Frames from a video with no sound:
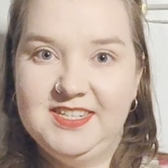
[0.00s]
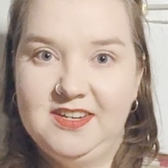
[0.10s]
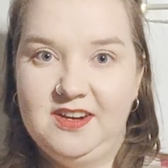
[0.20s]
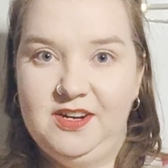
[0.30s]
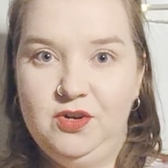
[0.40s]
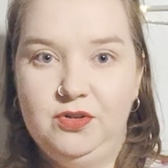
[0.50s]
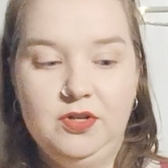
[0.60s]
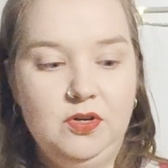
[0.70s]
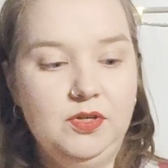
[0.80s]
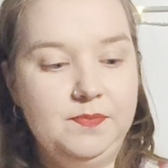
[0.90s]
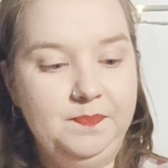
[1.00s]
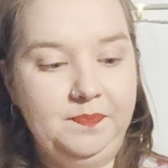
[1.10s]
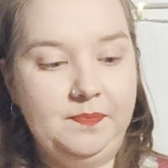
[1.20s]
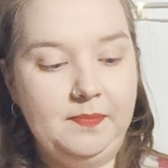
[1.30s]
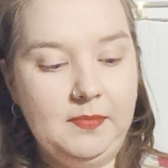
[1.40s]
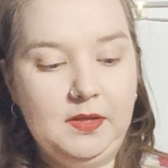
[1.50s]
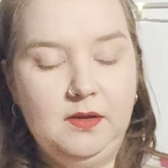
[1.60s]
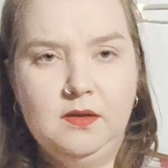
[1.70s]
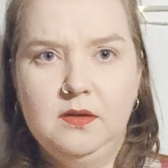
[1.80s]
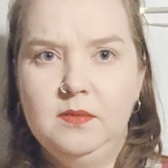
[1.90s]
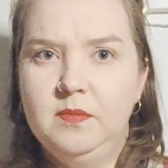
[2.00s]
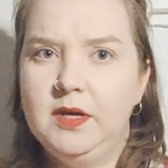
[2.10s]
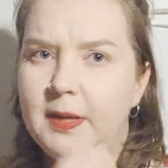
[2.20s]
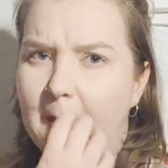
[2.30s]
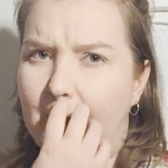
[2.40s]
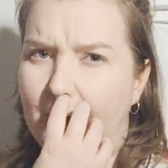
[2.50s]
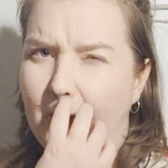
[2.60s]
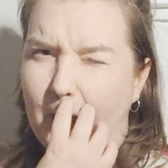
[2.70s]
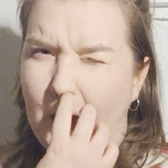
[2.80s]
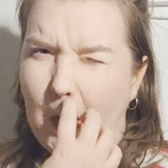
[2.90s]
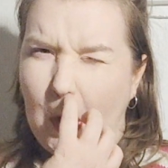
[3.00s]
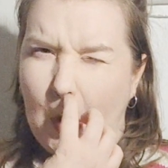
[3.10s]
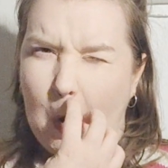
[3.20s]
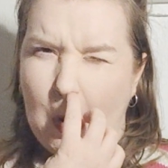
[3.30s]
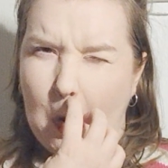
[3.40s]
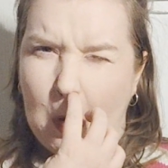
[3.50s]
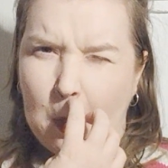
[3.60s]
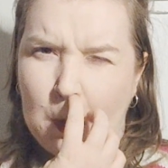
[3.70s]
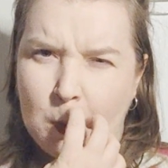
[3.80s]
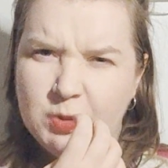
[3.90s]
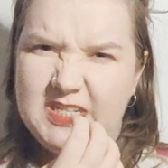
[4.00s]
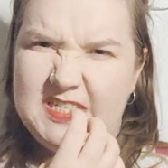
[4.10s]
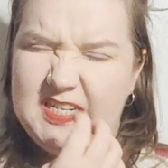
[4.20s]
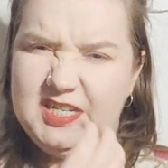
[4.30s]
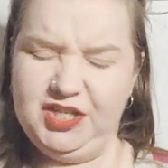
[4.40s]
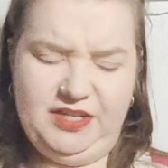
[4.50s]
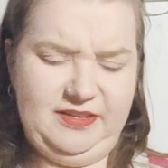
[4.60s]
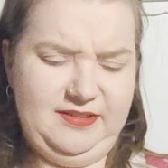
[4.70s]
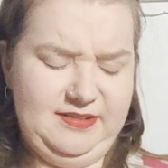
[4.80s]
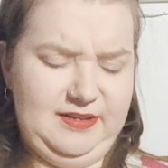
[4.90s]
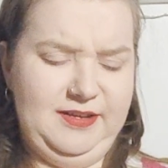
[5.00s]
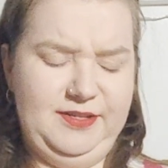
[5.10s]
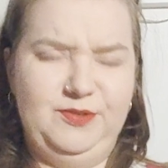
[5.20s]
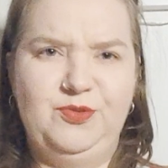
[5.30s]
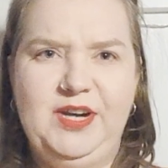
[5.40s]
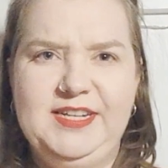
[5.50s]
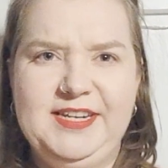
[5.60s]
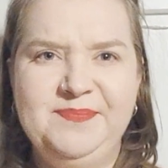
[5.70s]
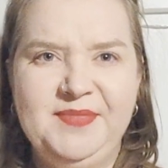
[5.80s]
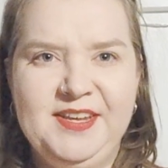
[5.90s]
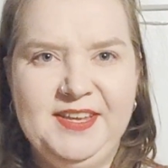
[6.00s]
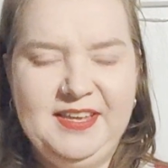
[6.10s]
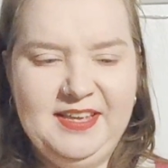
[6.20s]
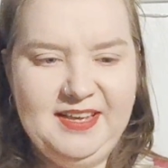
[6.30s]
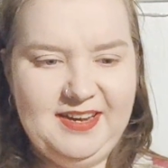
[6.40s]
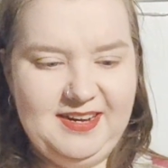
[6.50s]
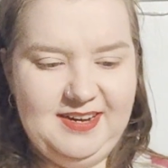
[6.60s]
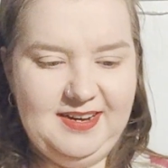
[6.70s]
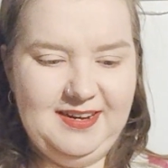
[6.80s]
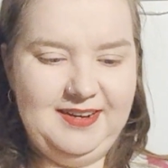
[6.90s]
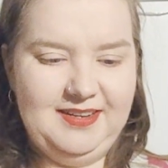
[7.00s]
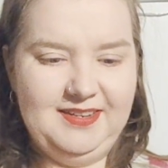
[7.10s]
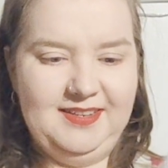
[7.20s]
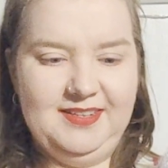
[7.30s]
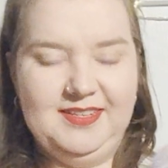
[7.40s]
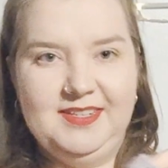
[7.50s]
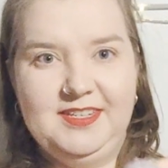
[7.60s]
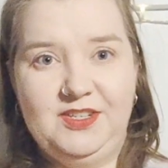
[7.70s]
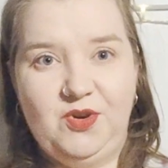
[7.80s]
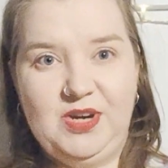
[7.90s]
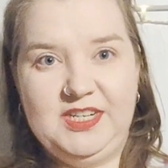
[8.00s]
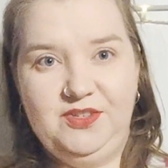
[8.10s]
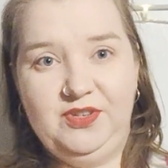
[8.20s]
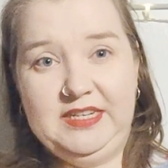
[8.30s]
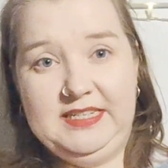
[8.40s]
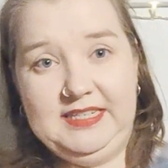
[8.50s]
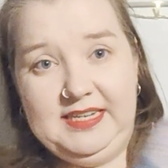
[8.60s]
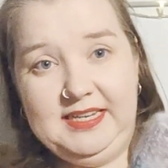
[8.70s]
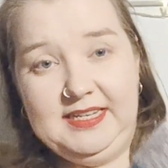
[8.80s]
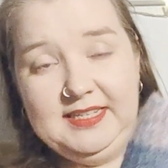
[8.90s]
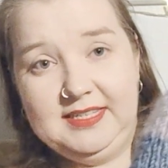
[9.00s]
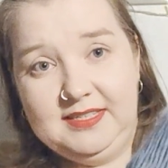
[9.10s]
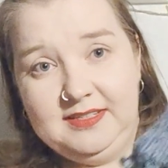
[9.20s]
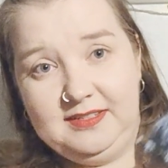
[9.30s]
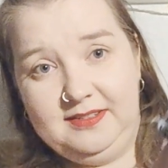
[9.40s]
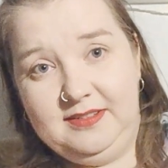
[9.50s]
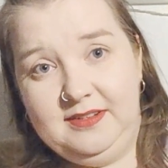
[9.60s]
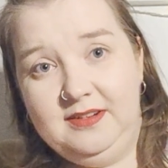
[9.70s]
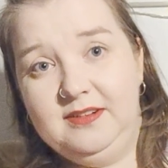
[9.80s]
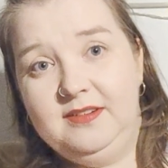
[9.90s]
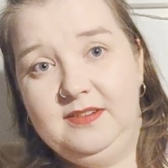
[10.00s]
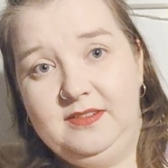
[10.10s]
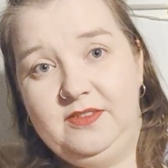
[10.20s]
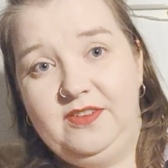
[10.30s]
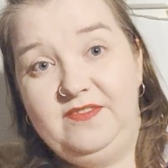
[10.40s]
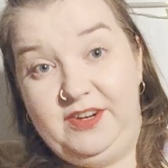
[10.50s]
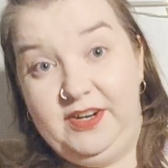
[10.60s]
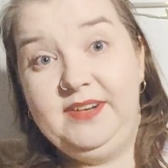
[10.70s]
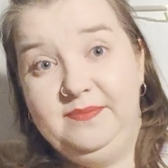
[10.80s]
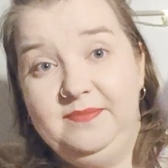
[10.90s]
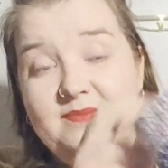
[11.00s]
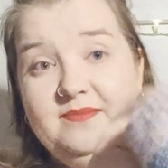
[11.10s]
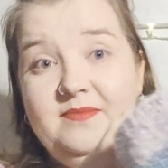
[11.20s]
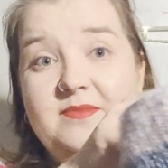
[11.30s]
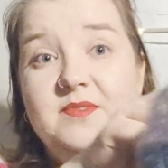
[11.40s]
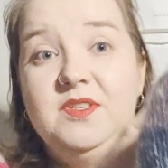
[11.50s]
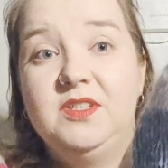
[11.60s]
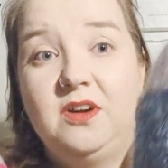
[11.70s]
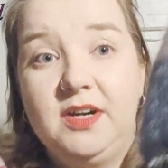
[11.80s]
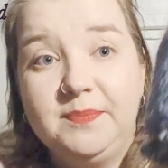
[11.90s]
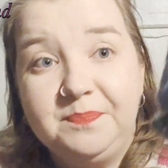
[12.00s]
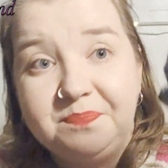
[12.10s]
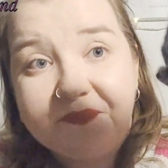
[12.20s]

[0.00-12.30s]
Sari Nordlund. My nose is itching like crazy. So as you can see, it's the very start.